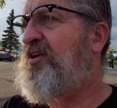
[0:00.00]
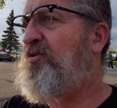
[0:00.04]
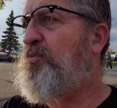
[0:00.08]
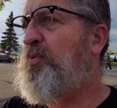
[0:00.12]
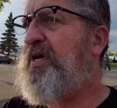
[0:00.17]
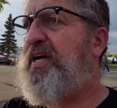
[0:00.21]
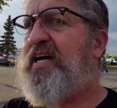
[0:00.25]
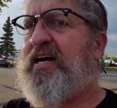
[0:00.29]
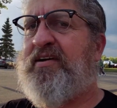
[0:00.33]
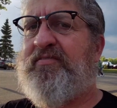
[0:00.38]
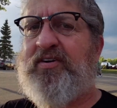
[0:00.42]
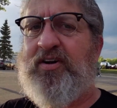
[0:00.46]

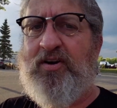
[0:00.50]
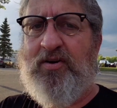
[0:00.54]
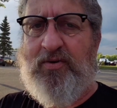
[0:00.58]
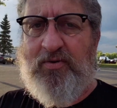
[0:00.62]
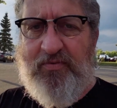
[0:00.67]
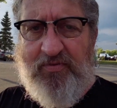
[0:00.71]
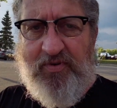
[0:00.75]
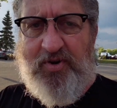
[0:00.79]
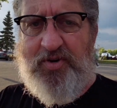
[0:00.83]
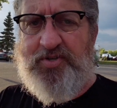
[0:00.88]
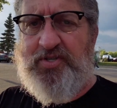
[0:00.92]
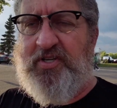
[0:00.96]
we have our own
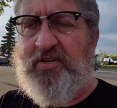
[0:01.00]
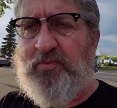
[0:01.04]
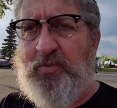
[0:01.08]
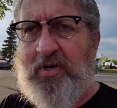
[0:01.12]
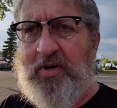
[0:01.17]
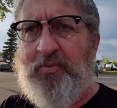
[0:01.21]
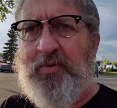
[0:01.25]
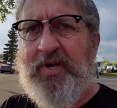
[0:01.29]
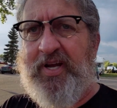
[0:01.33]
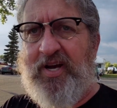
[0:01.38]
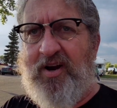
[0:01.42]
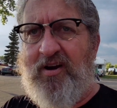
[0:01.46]
version of
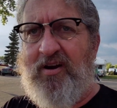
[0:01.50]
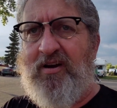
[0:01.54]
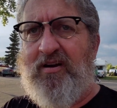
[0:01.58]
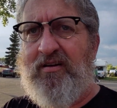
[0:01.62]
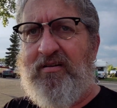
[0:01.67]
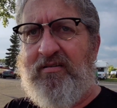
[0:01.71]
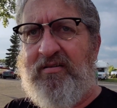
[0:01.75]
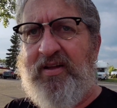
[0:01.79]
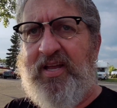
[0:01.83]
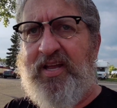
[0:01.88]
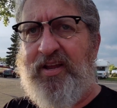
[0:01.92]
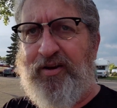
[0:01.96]
what we
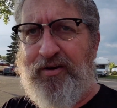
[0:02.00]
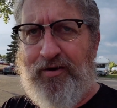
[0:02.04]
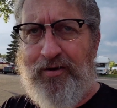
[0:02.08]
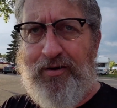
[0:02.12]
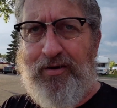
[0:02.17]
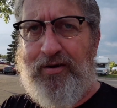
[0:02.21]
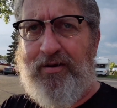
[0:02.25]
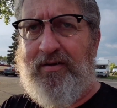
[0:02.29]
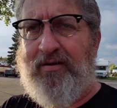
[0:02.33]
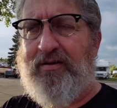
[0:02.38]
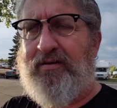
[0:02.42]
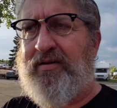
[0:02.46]
are
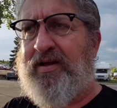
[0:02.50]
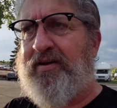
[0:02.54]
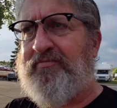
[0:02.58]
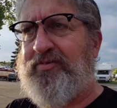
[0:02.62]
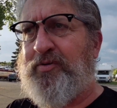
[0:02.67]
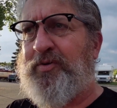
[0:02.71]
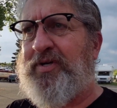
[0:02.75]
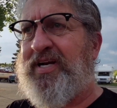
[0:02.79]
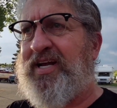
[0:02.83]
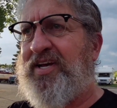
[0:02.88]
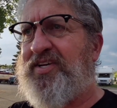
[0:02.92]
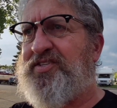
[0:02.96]
here.
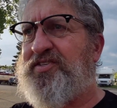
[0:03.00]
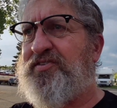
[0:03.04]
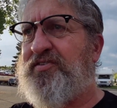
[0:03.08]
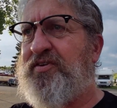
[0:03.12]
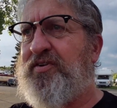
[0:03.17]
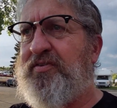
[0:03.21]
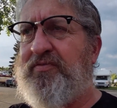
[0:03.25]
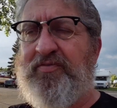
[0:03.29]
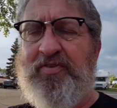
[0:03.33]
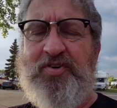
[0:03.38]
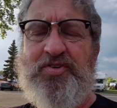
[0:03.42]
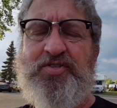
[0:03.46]
Everyone has their
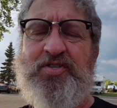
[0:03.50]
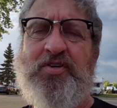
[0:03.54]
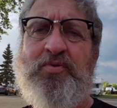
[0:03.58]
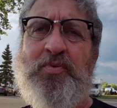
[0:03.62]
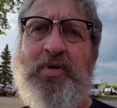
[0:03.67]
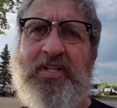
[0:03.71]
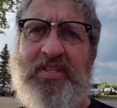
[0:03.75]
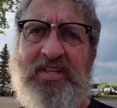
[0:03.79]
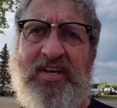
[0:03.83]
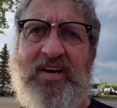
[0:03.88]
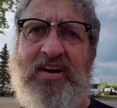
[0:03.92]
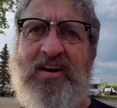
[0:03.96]
own version of
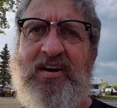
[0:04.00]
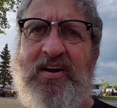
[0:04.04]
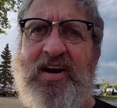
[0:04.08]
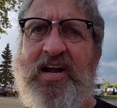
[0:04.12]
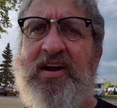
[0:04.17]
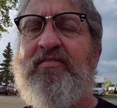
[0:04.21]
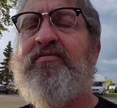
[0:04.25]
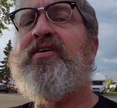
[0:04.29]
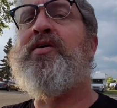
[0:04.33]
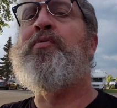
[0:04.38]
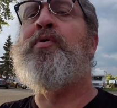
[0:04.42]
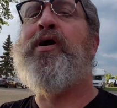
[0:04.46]
what they are
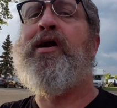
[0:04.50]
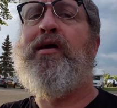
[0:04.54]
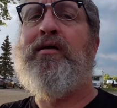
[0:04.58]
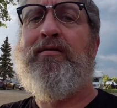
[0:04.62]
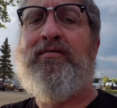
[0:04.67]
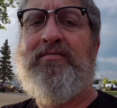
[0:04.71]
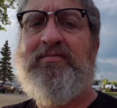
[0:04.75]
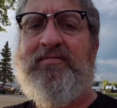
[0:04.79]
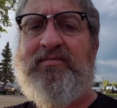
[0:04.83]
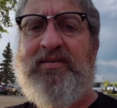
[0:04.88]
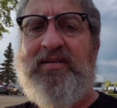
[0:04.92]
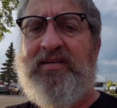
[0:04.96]
everywhere.
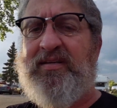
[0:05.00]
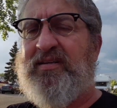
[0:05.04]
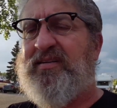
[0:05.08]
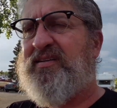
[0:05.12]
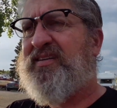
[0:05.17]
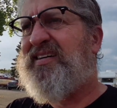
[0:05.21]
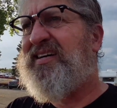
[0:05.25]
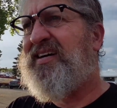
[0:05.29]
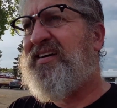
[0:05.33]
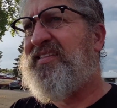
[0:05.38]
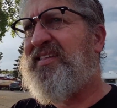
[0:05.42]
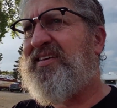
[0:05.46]

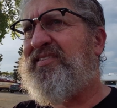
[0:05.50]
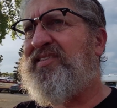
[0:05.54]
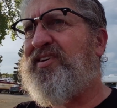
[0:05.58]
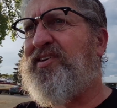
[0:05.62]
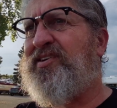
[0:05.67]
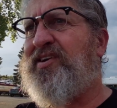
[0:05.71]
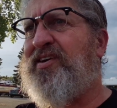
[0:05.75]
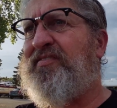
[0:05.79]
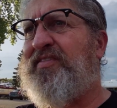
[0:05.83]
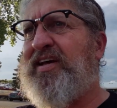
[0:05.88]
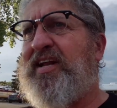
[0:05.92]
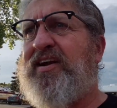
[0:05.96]
I think they
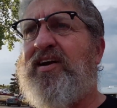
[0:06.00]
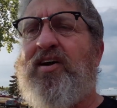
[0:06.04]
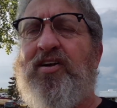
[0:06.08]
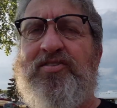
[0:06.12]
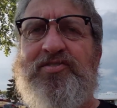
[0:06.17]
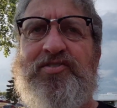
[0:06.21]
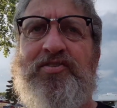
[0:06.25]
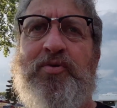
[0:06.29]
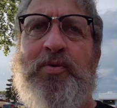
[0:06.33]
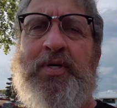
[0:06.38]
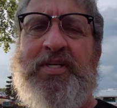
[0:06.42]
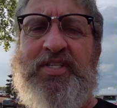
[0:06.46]
call that
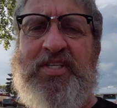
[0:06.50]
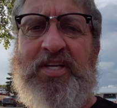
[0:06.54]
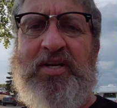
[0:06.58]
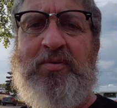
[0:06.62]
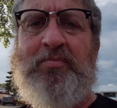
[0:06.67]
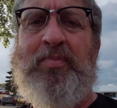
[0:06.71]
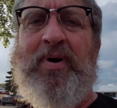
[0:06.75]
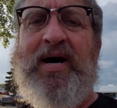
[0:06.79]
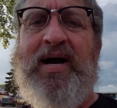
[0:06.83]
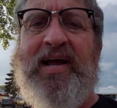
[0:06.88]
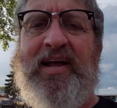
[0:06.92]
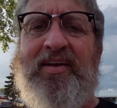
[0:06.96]

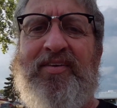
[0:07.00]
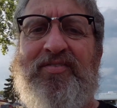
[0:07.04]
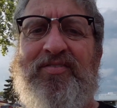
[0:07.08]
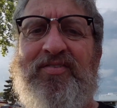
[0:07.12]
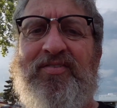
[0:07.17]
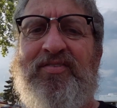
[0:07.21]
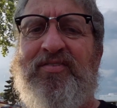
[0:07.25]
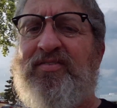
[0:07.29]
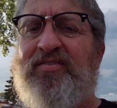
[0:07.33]
altruistic bias.